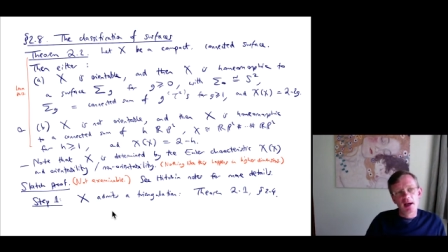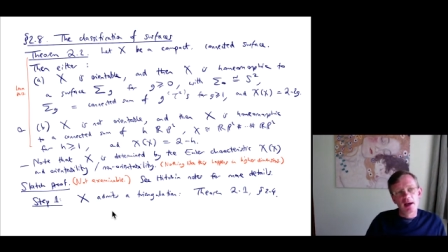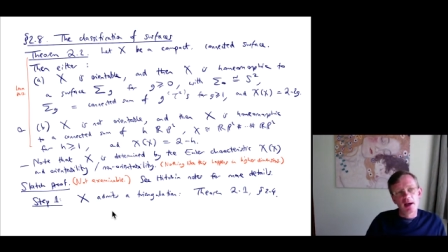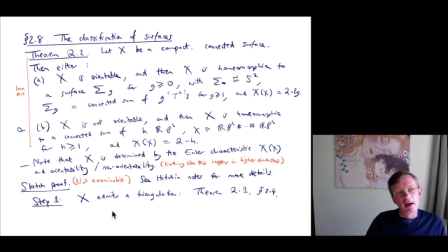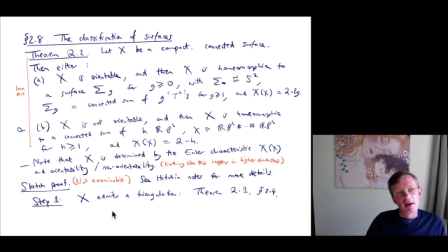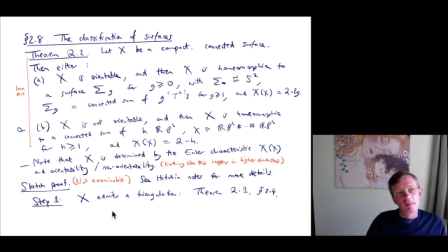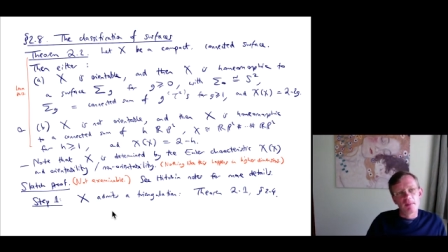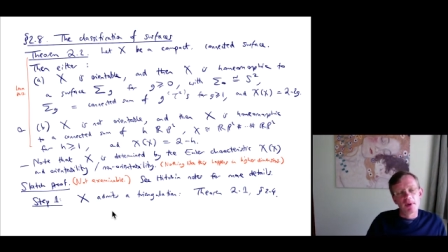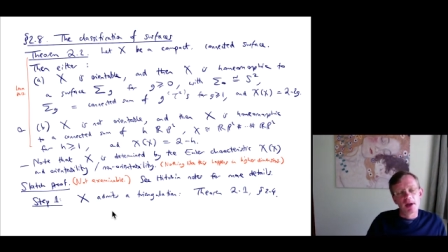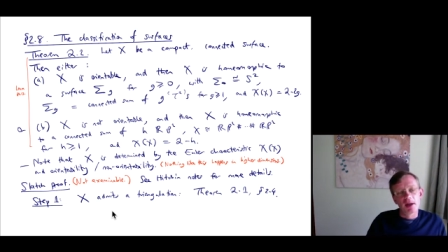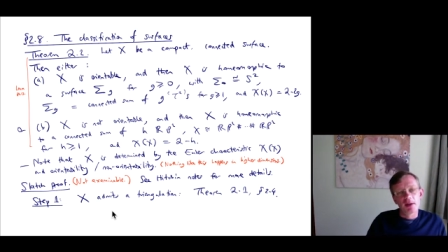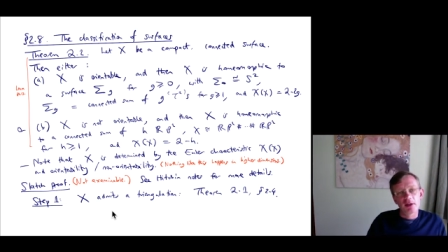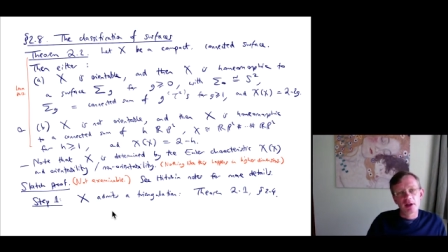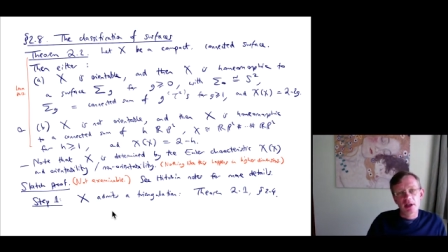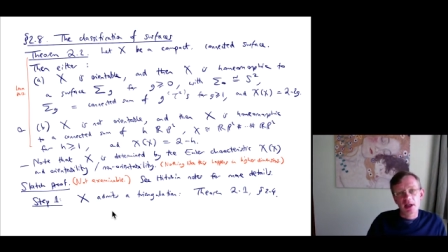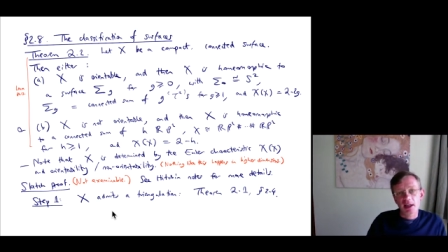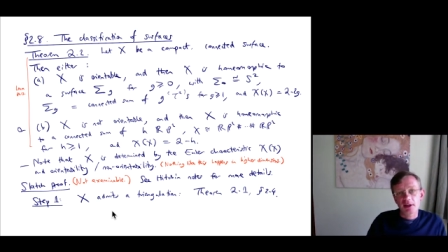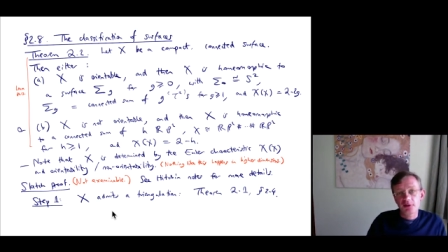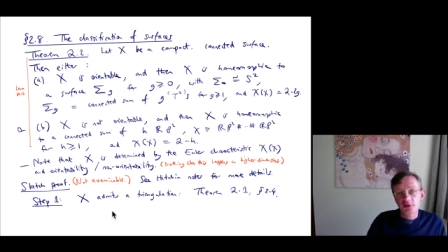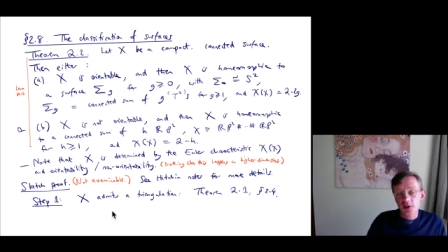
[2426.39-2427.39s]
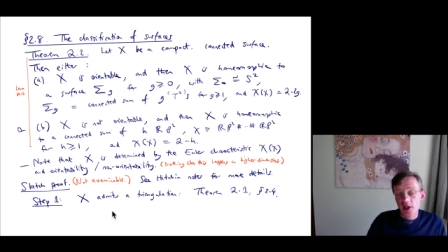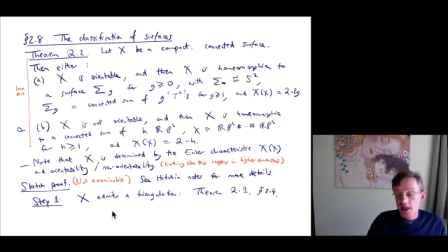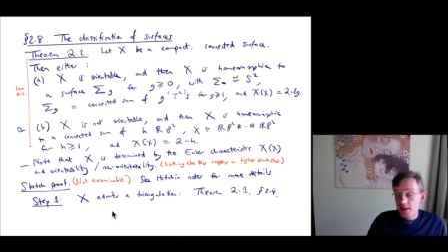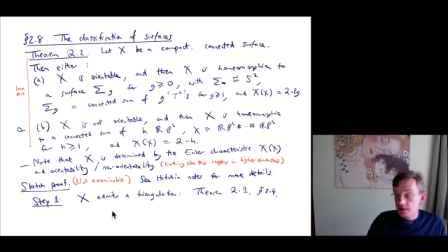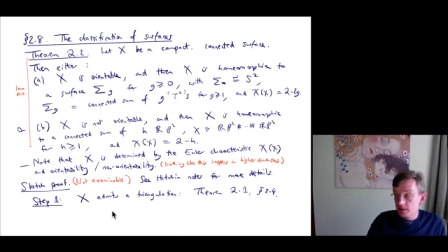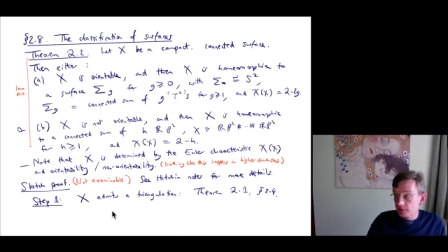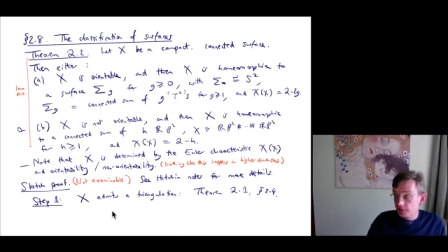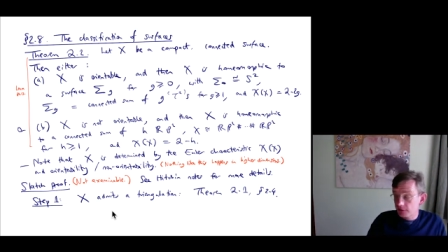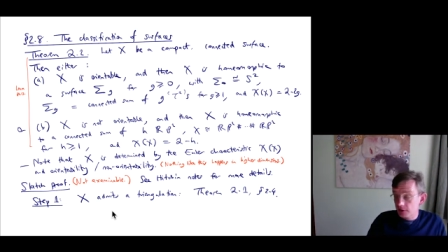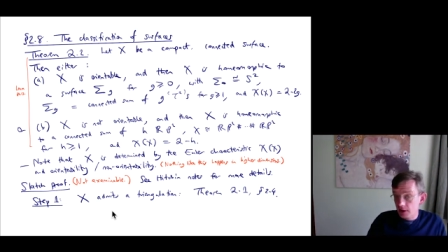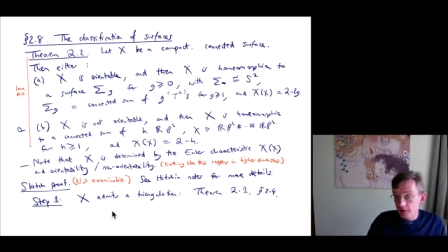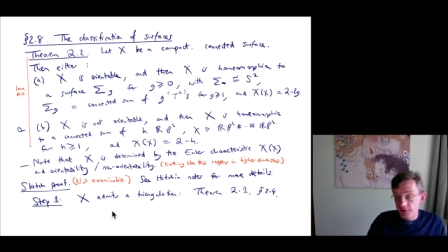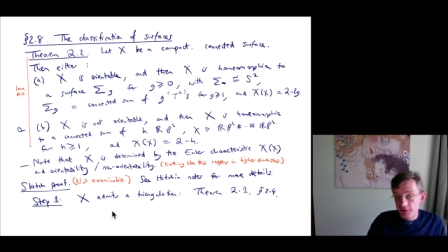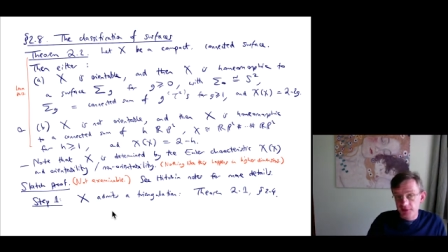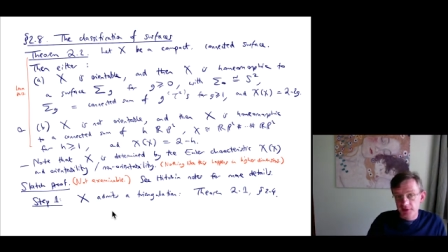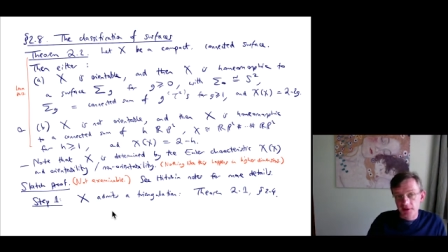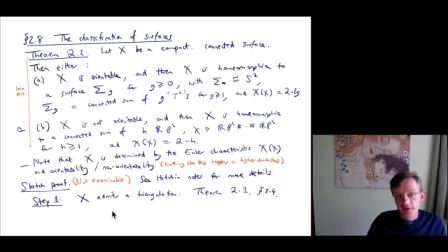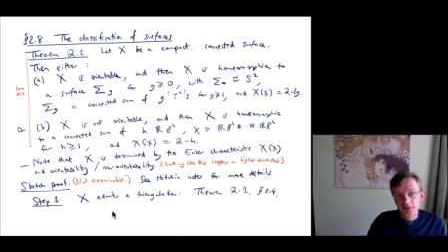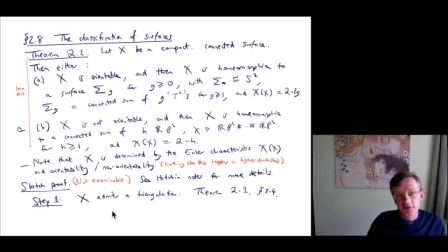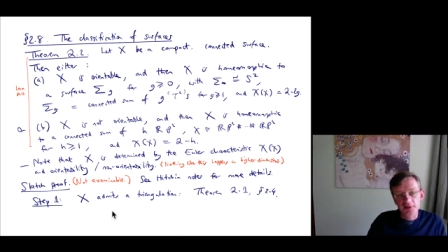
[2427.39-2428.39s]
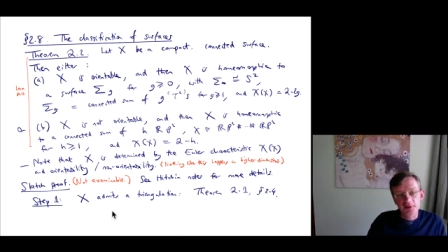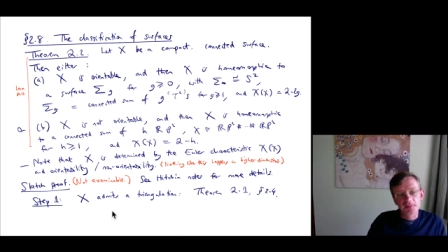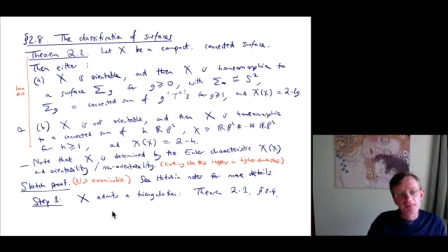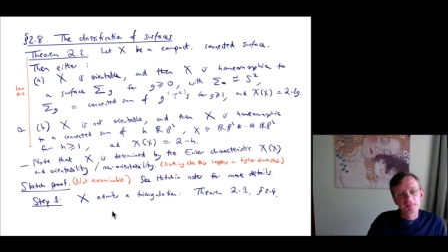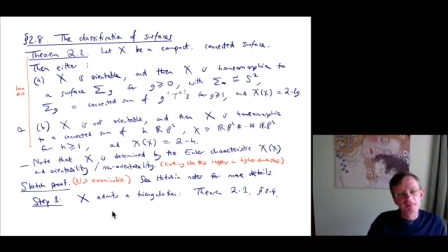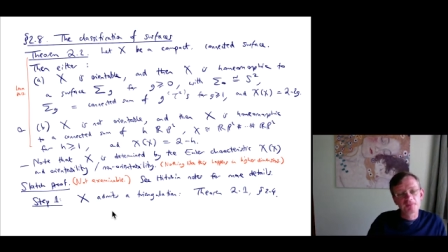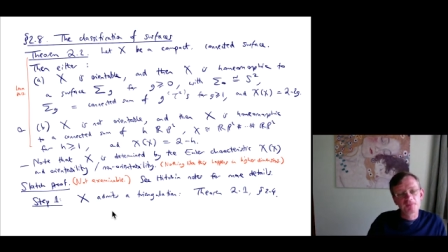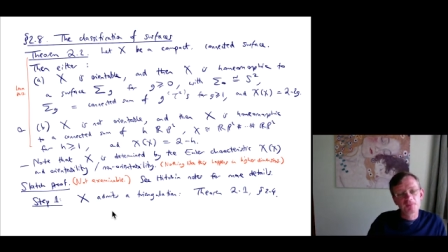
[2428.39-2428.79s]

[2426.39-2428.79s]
um, the classification of surfaces.